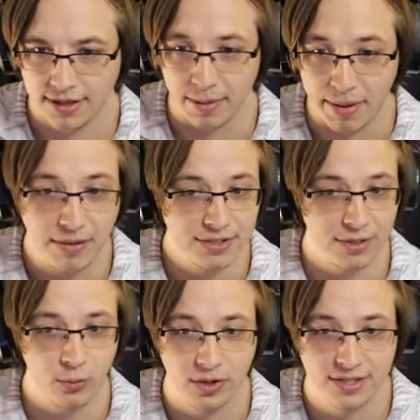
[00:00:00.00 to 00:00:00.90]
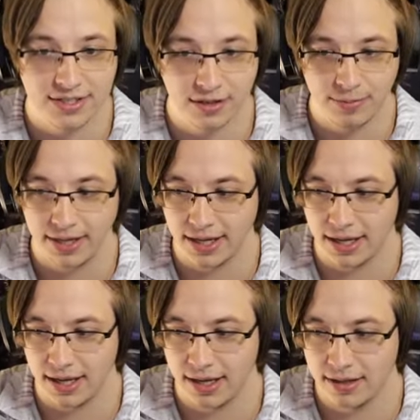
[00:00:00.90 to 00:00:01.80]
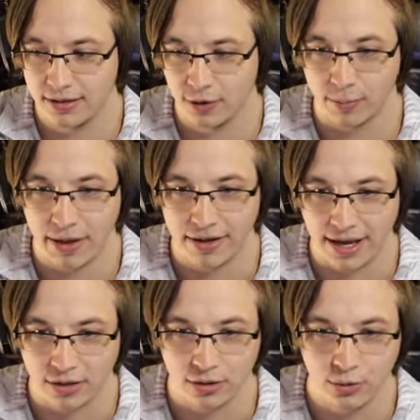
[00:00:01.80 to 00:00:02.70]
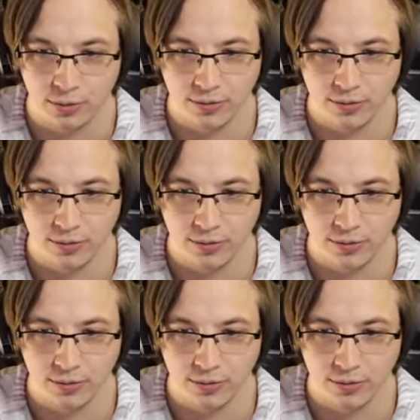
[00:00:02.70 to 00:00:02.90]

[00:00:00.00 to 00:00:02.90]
bouncy would still be, uh, or yeah, glue.